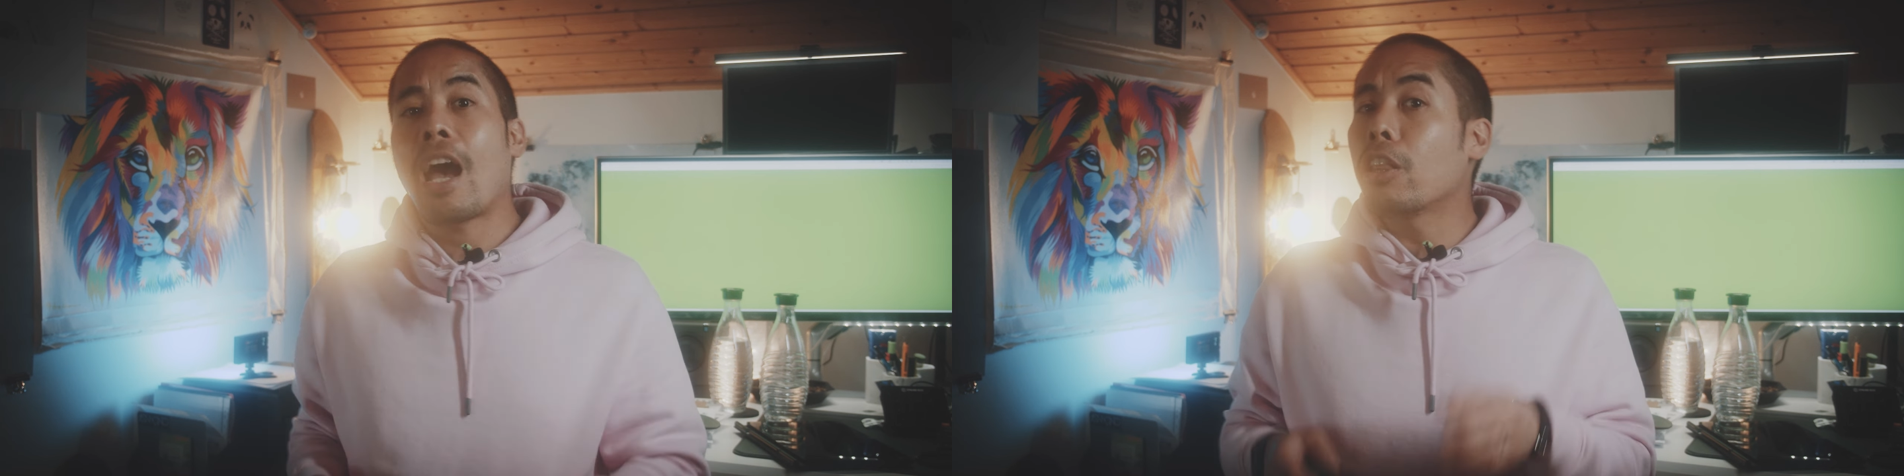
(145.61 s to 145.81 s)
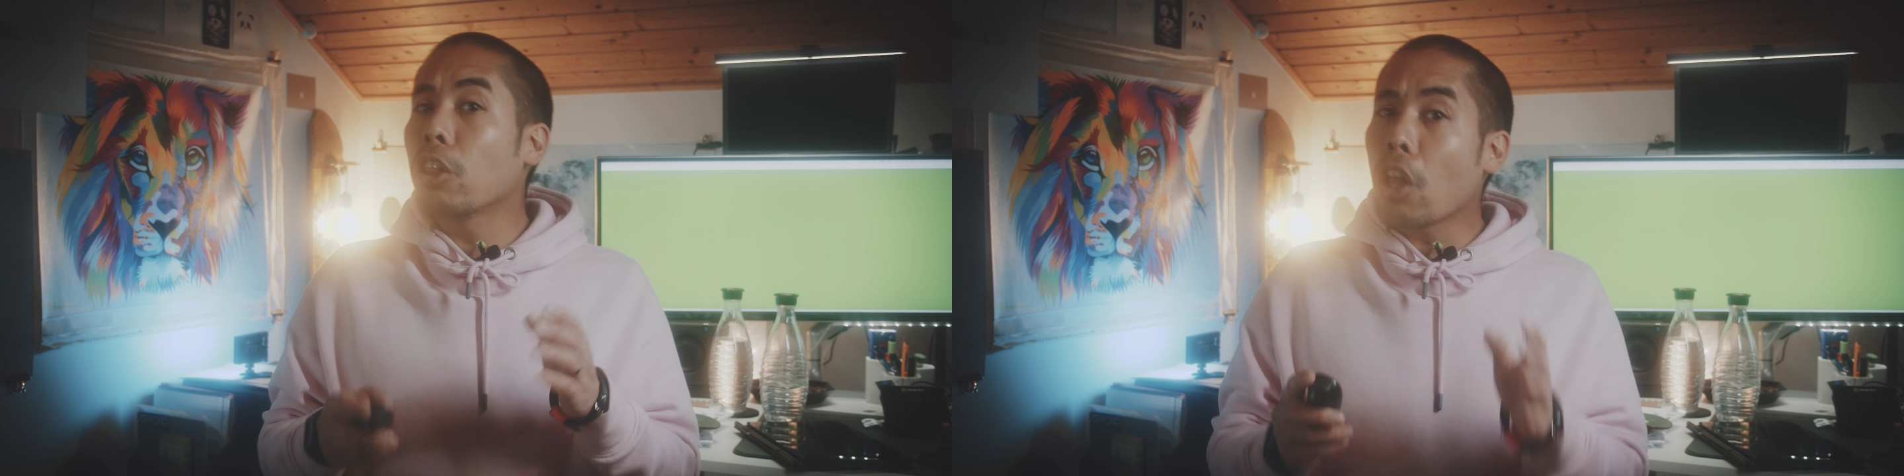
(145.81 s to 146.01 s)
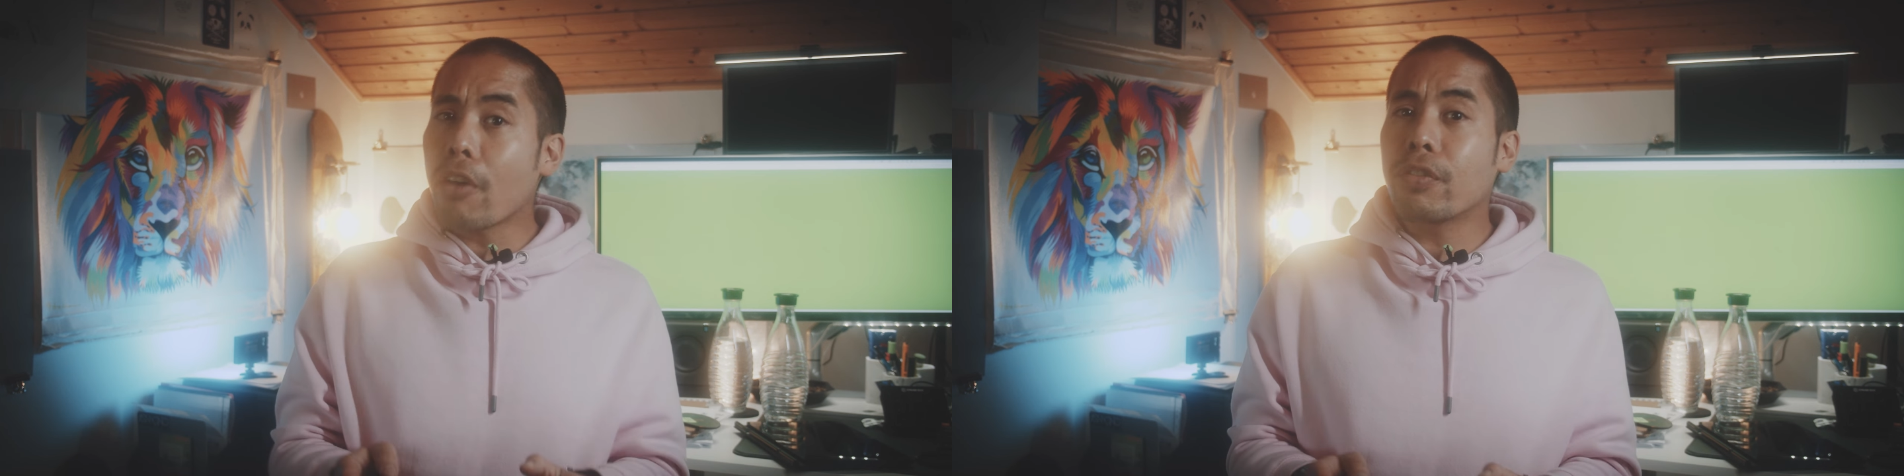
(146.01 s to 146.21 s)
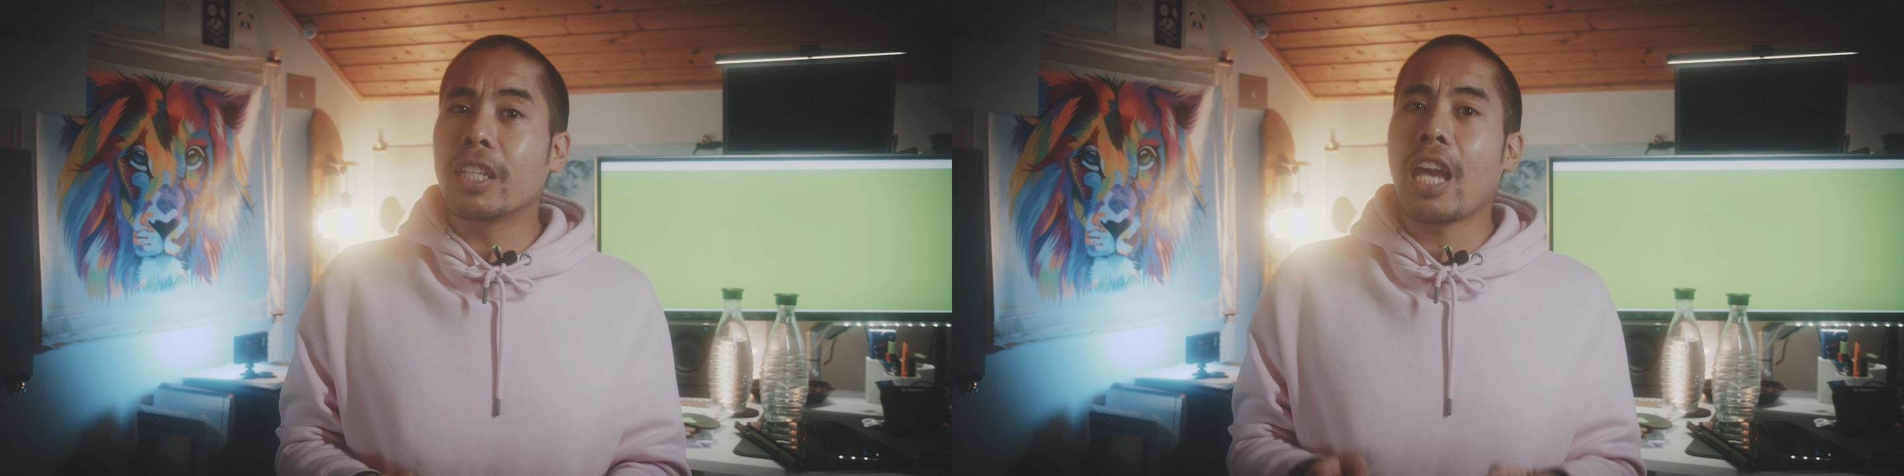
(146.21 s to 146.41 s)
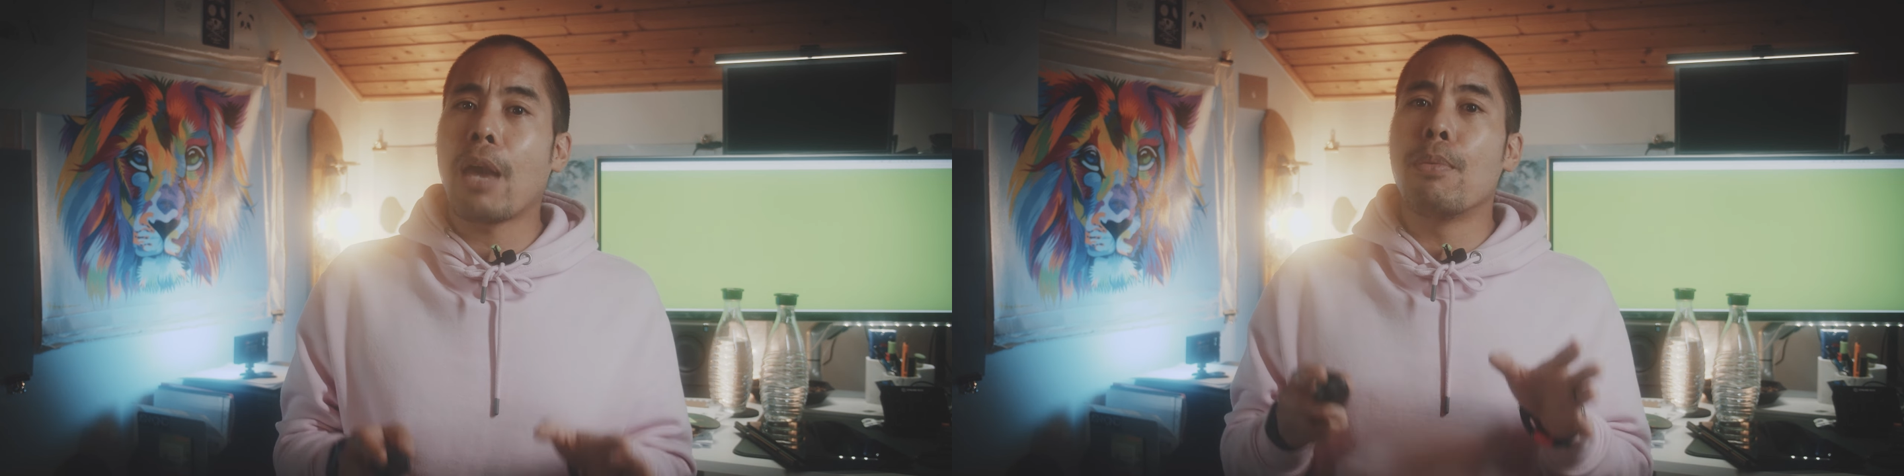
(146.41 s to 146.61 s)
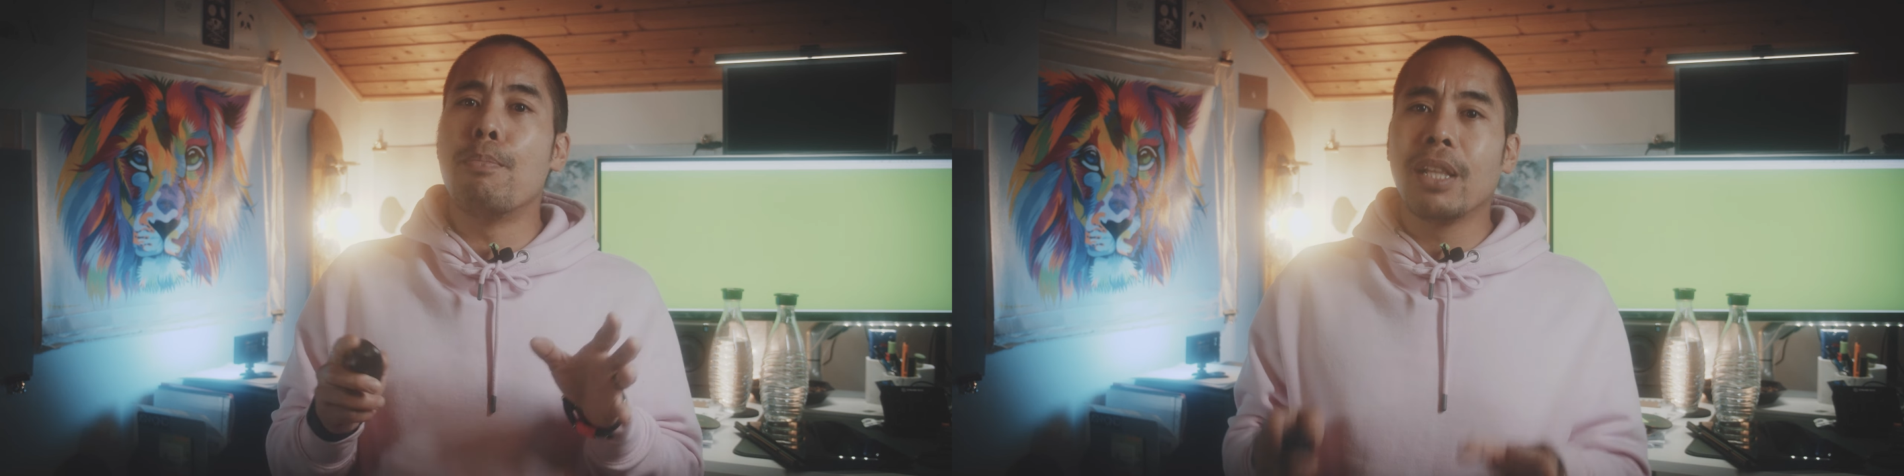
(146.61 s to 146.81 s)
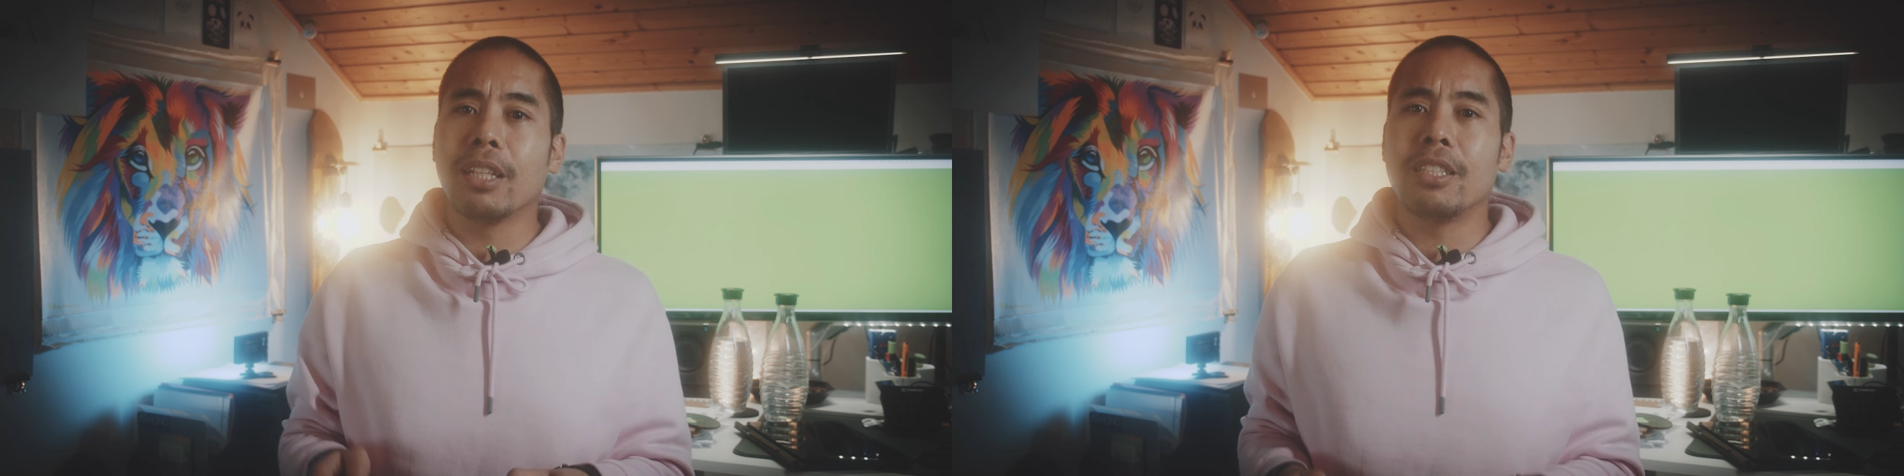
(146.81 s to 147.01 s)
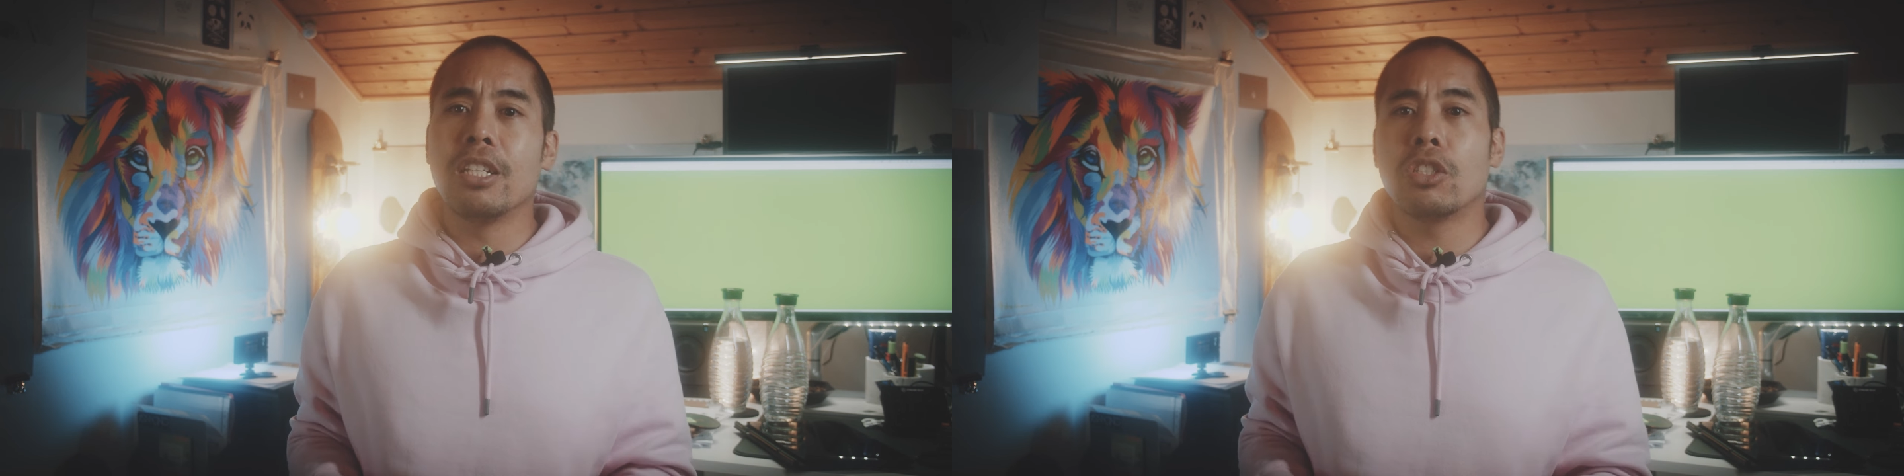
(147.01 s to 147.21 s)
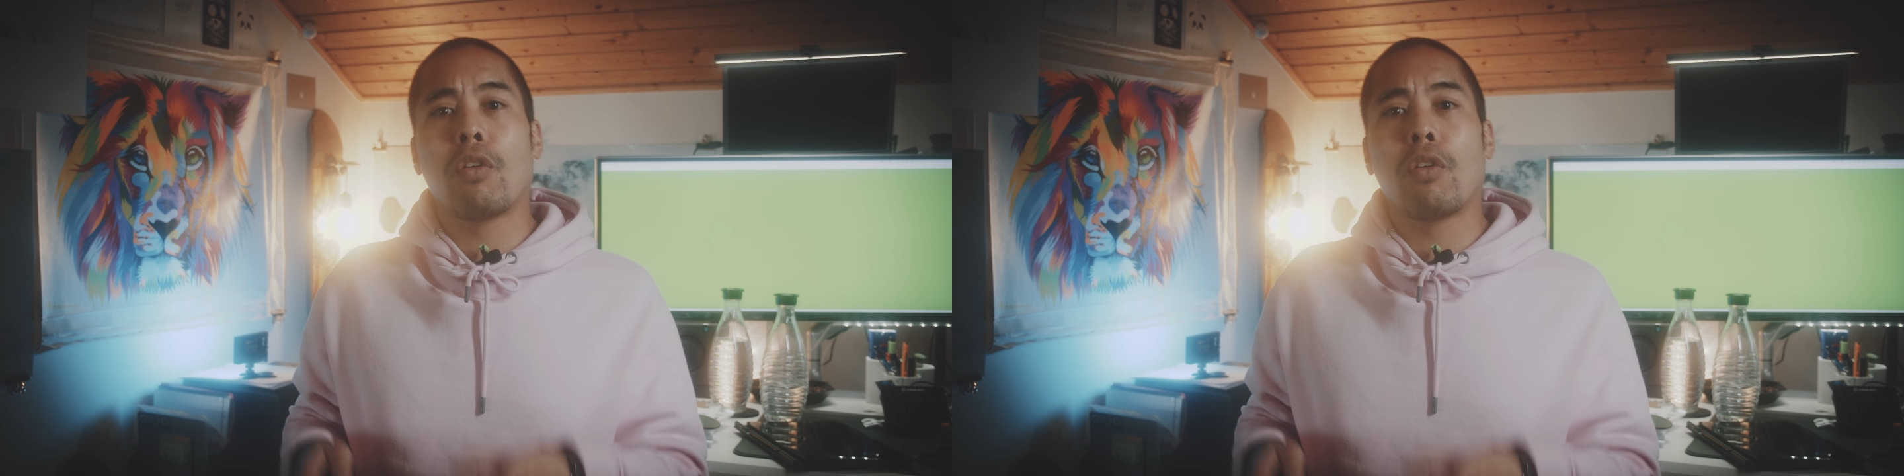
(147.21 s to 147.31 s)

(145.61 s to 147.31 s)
I love the capabilities